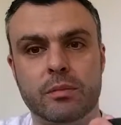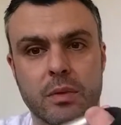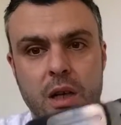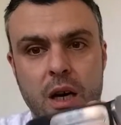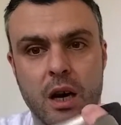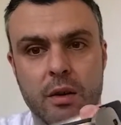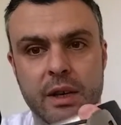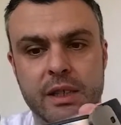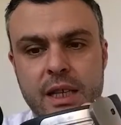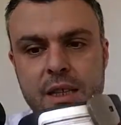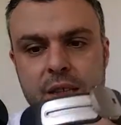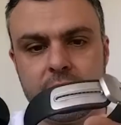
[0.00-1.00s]
got
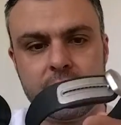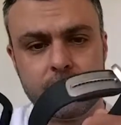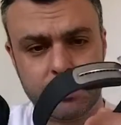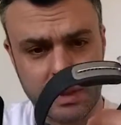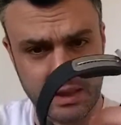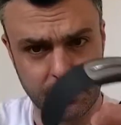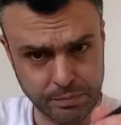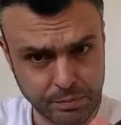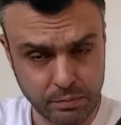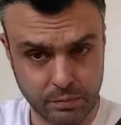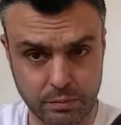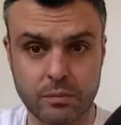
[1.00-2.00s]
heart rate sensors,
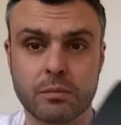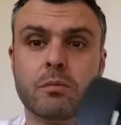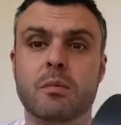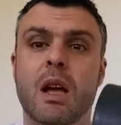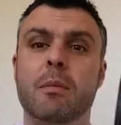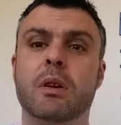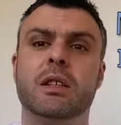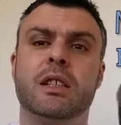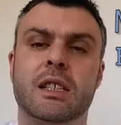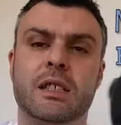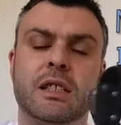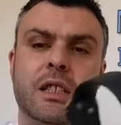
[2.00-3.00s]
and I'm
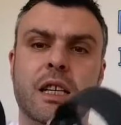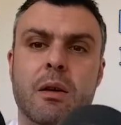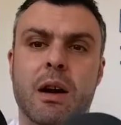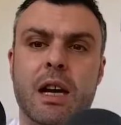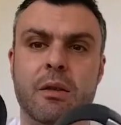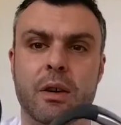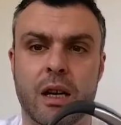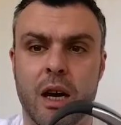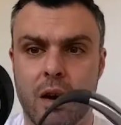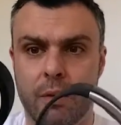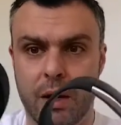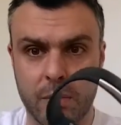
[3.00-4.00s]
going to test to see how
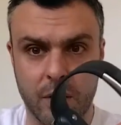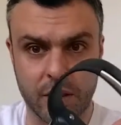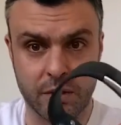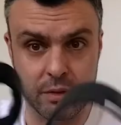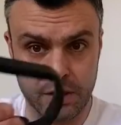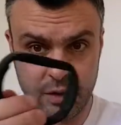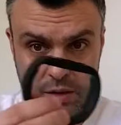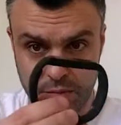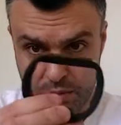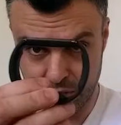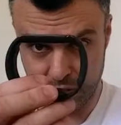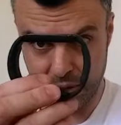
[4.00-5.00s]
accurate the heart rate monitor is
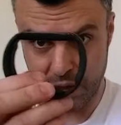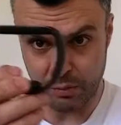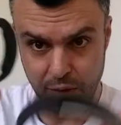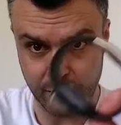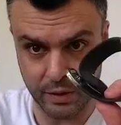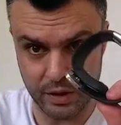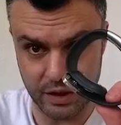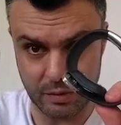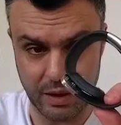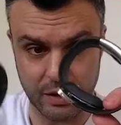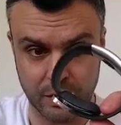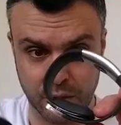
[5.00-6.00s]
on the Band 1
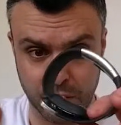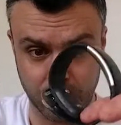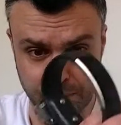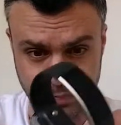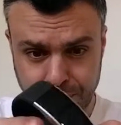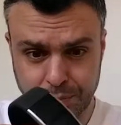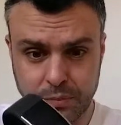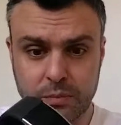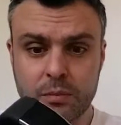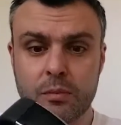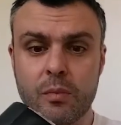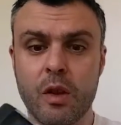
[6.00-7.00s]
versus the Band 2
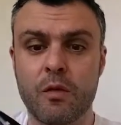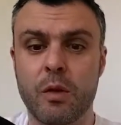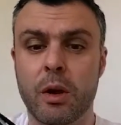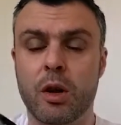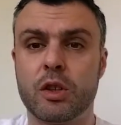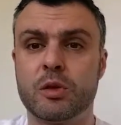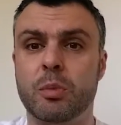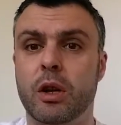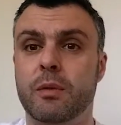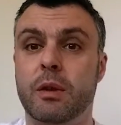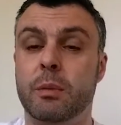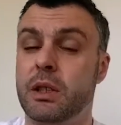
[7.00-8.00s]
from a
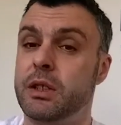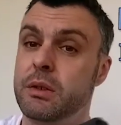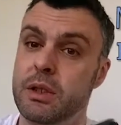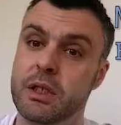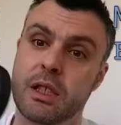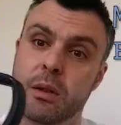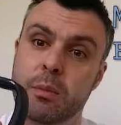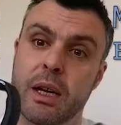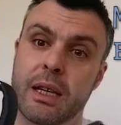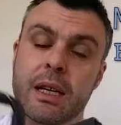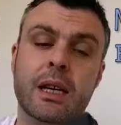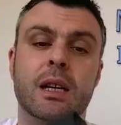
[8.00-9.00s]
cost point of view, because you can
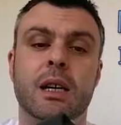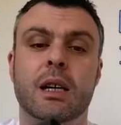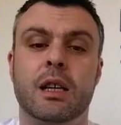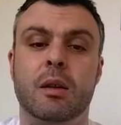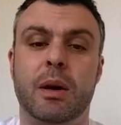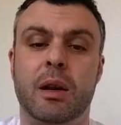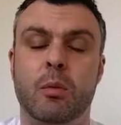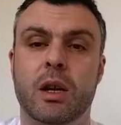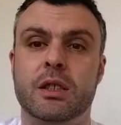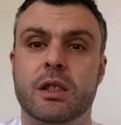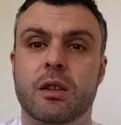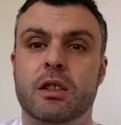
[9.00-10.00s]
still buy the
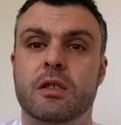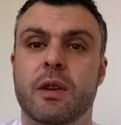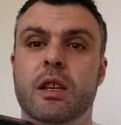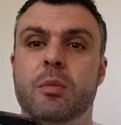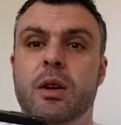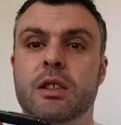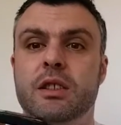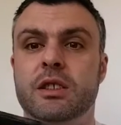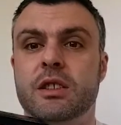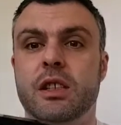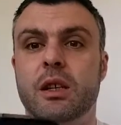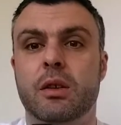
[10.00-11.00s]
Band 1s, and lots of
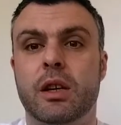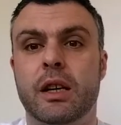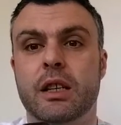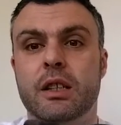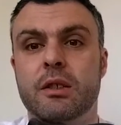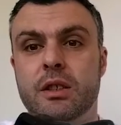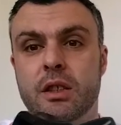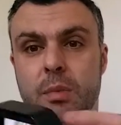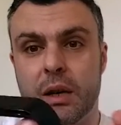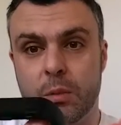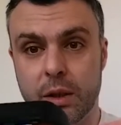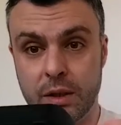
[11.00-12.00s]
enterprises are still looking at
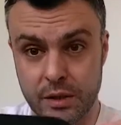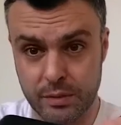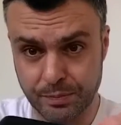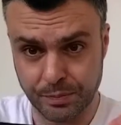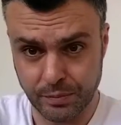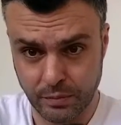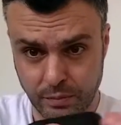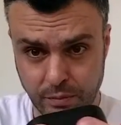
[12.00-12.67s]
using the Band 1s